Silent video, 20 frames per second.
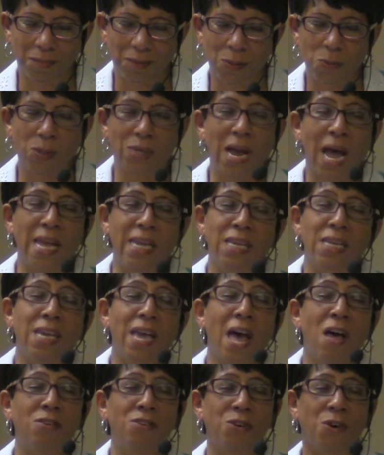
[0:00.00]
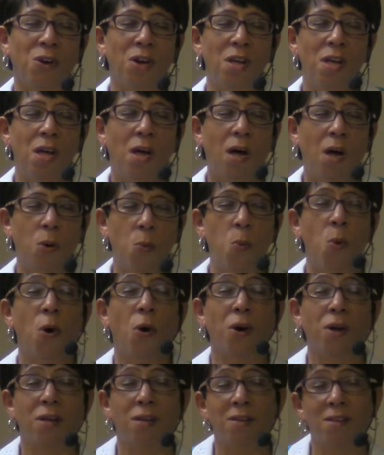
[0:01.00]
when I encounter a
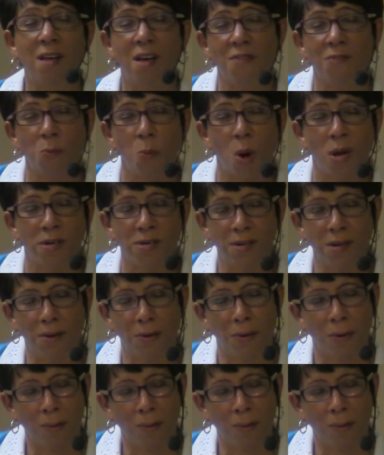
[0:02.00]
work of wonder.